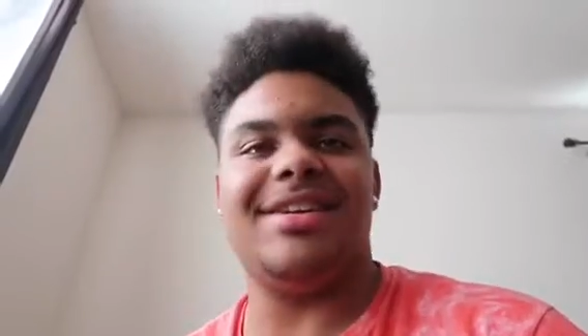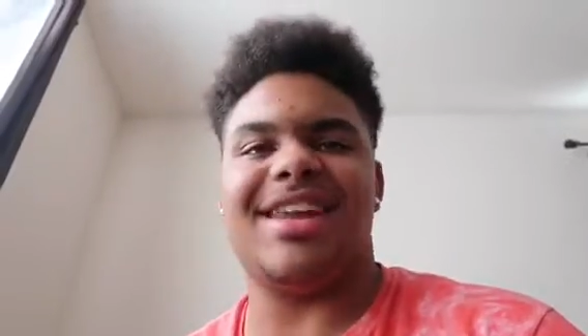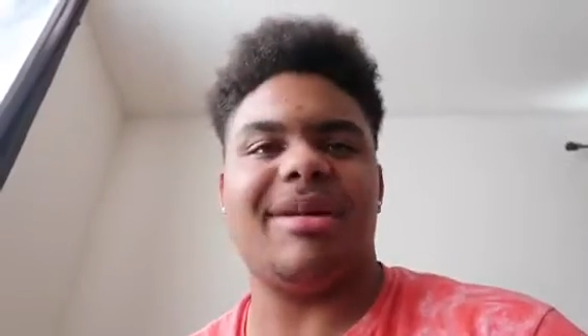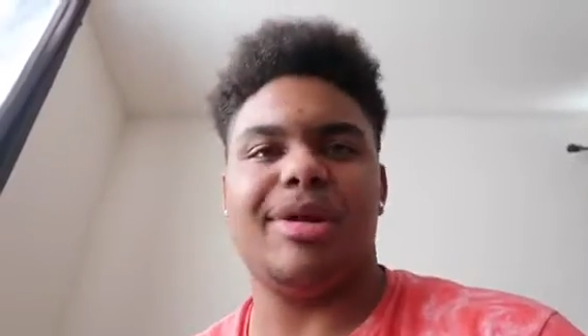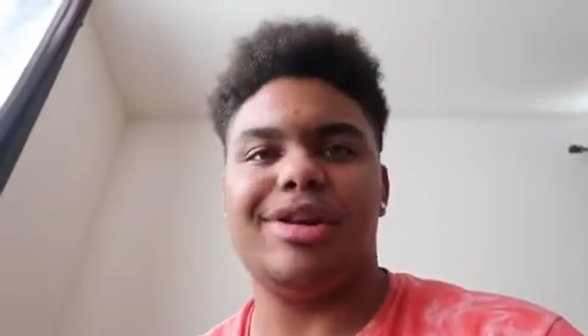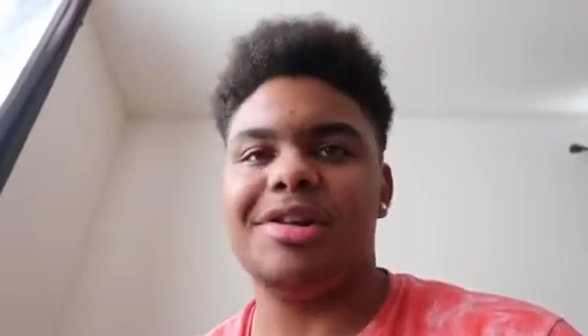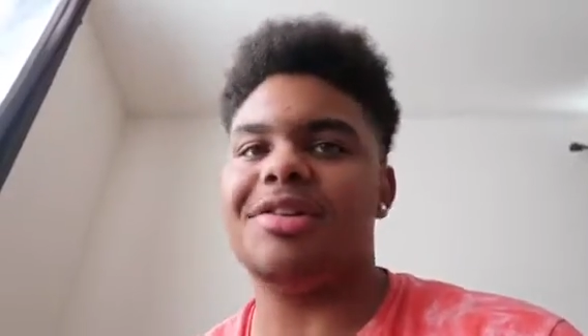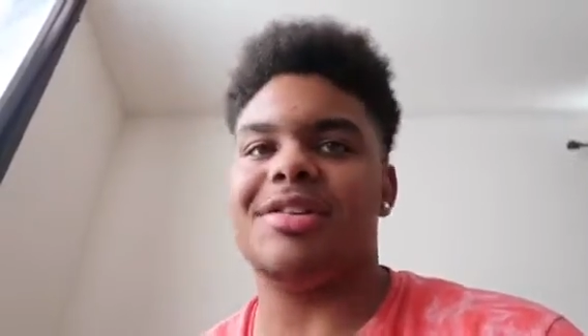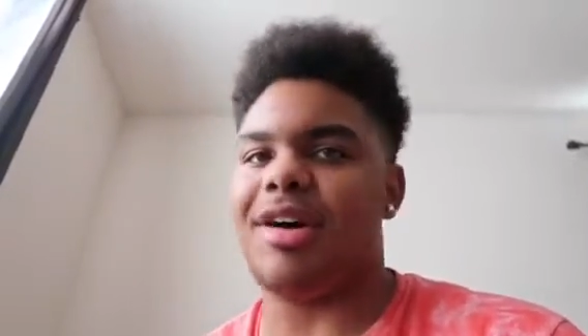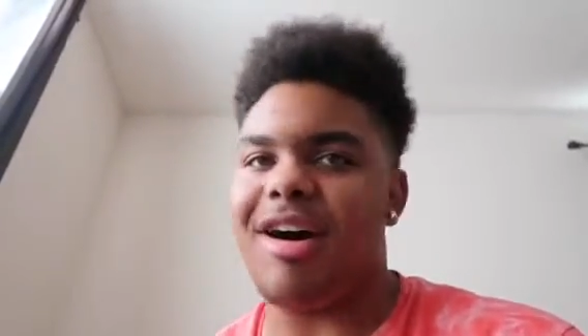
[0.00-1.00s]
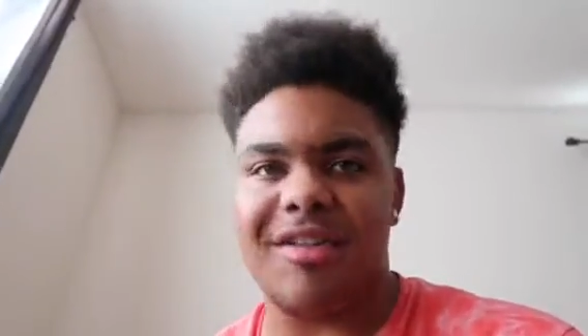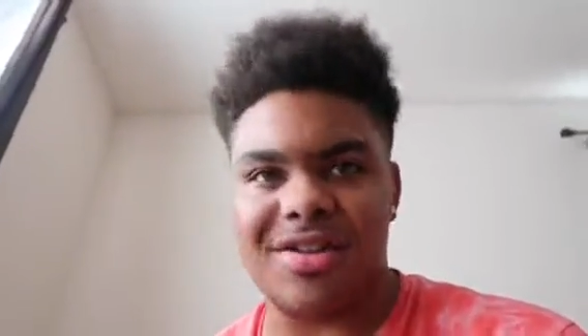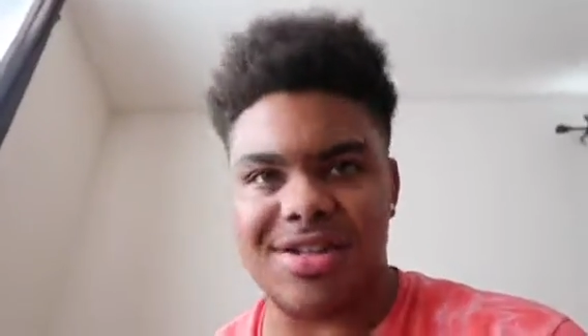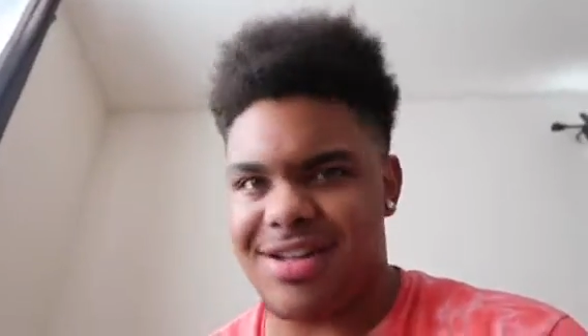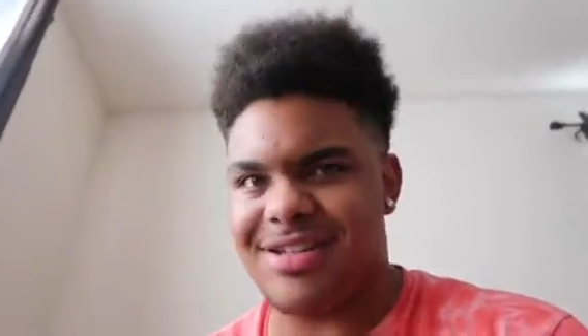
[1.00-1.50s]
Damian Lillard,
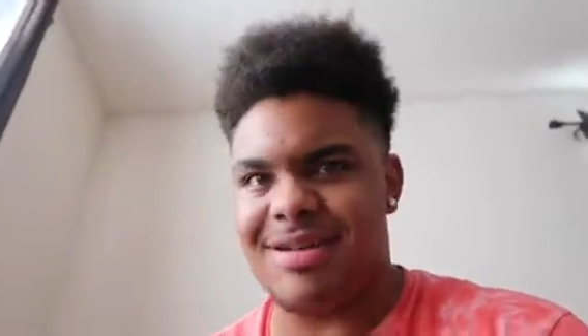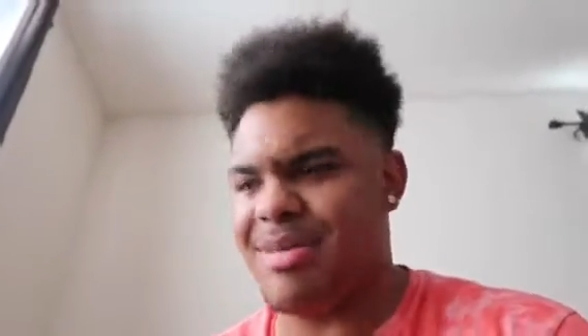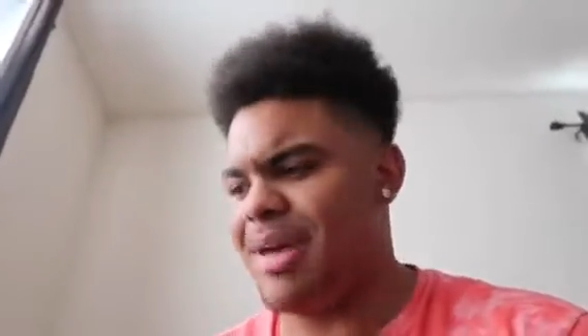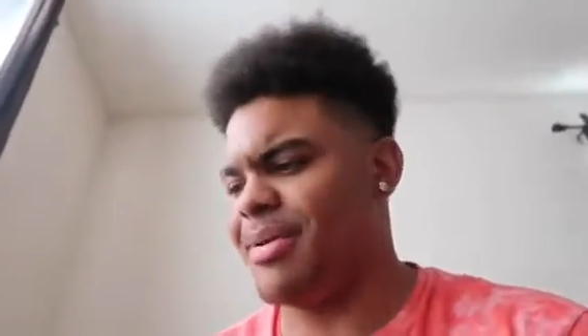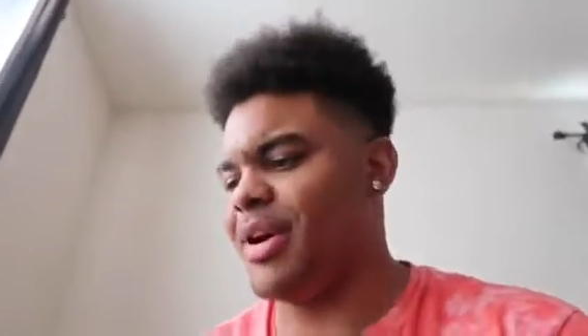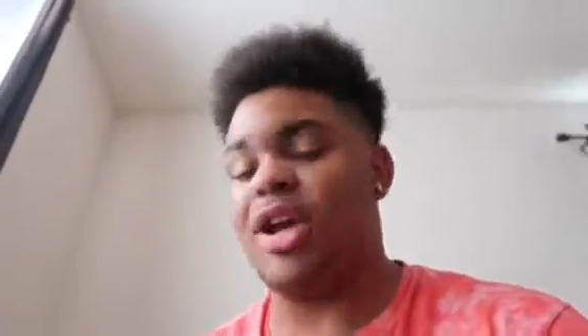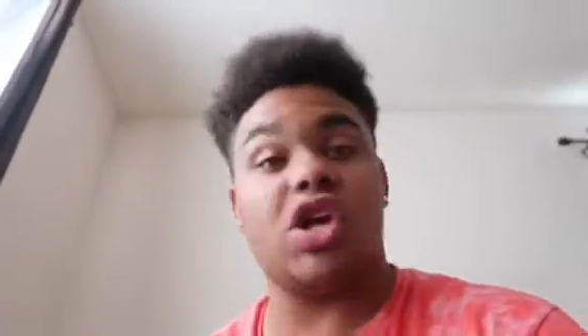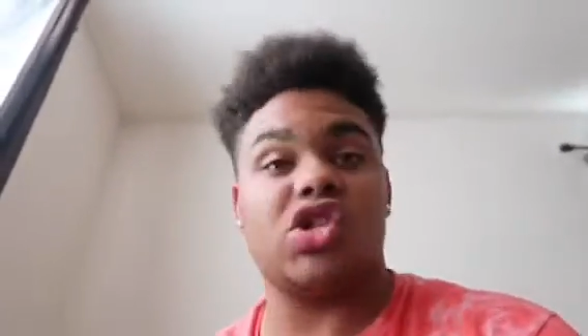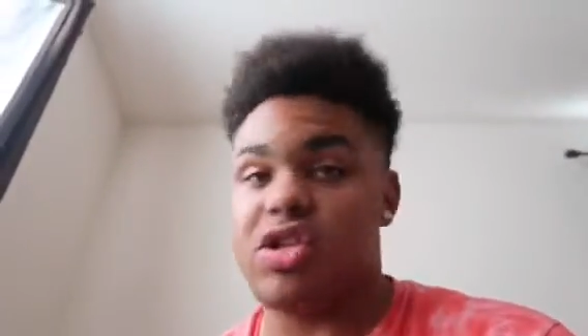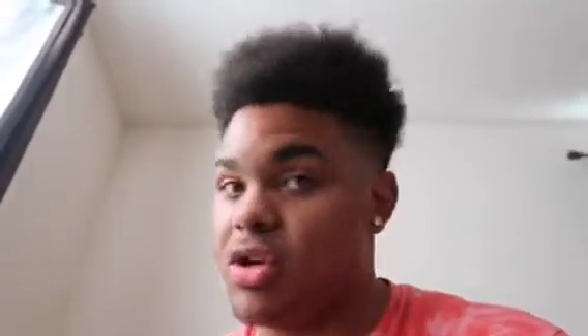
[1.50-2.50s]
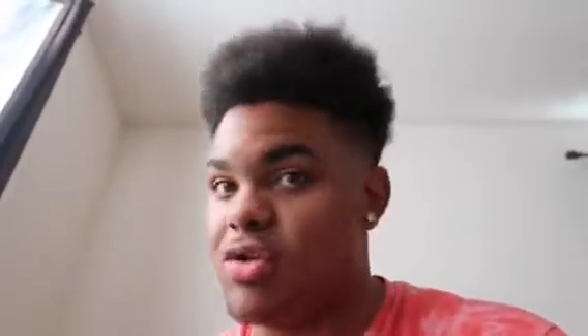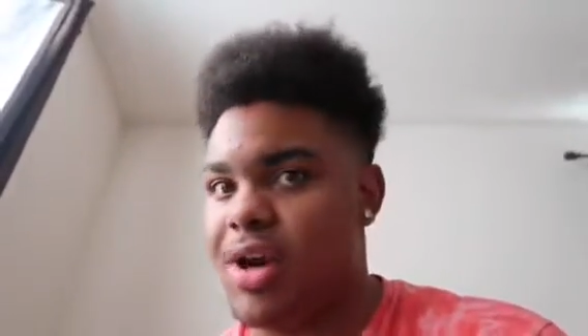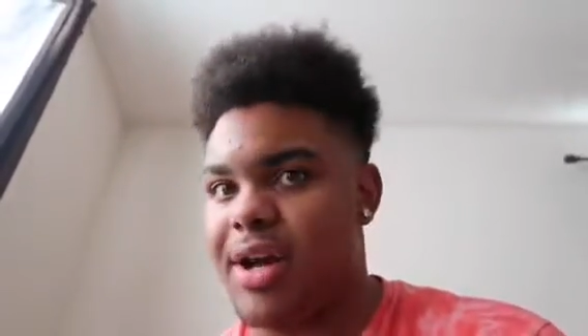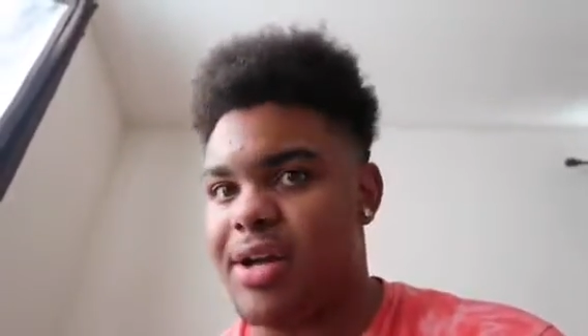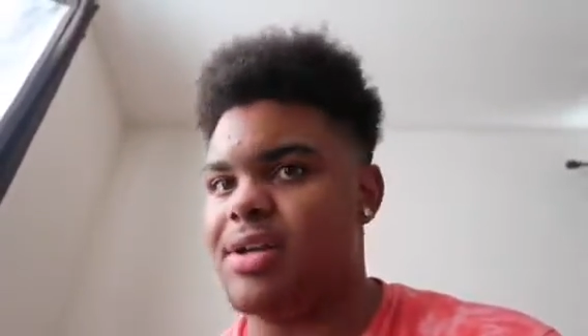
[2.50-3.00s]
obviously, he's an NBA player. Y'all should know who
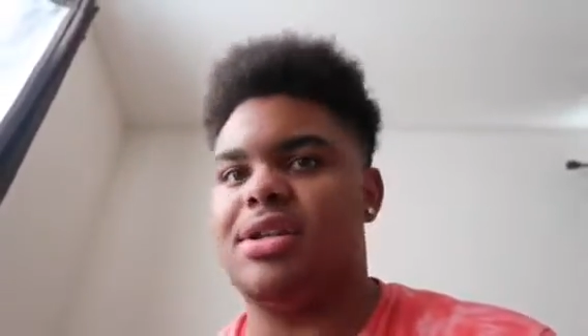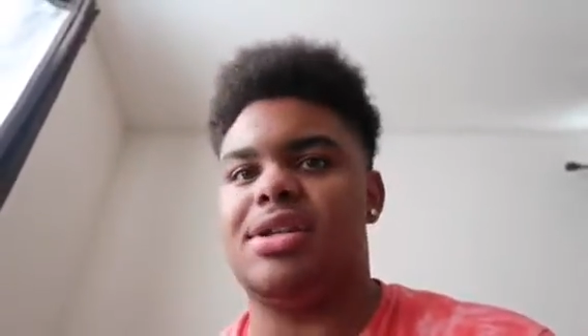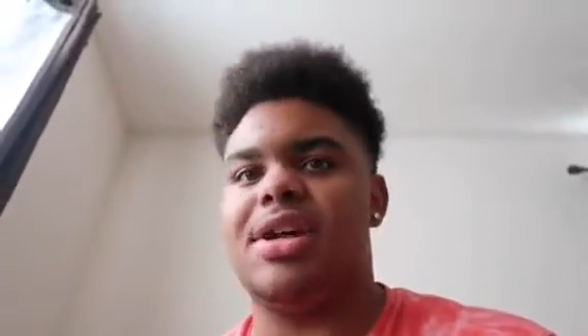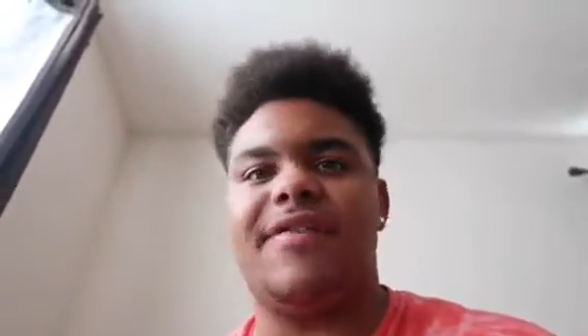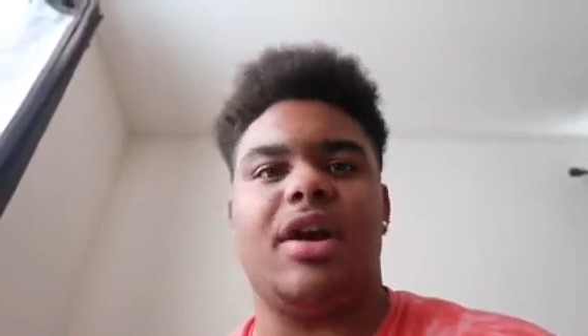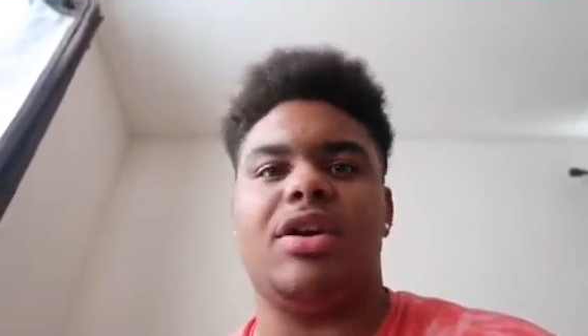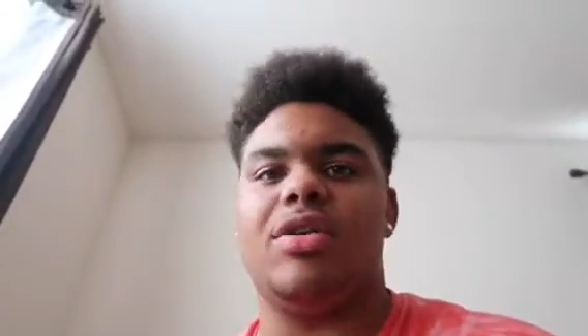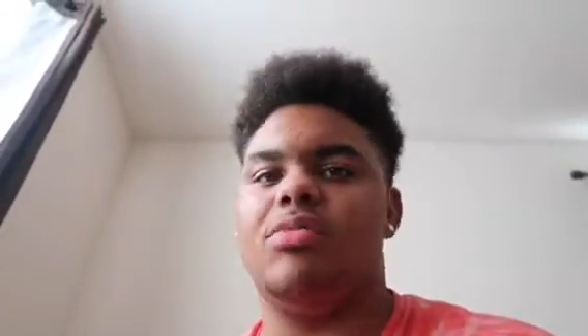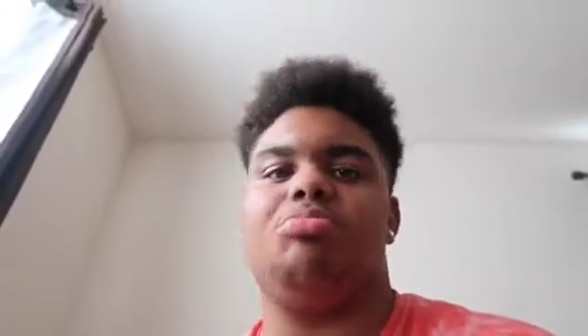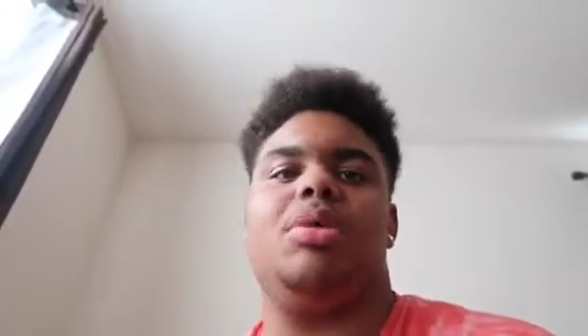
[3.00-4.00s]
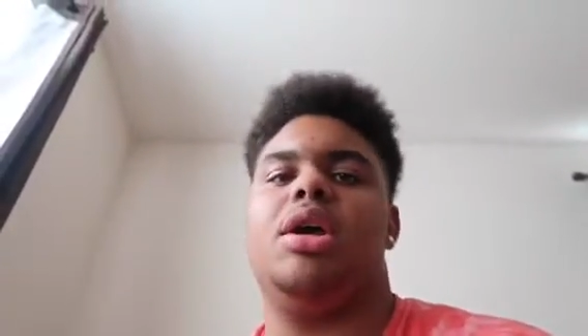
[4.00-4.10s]
that is. If y'all don't,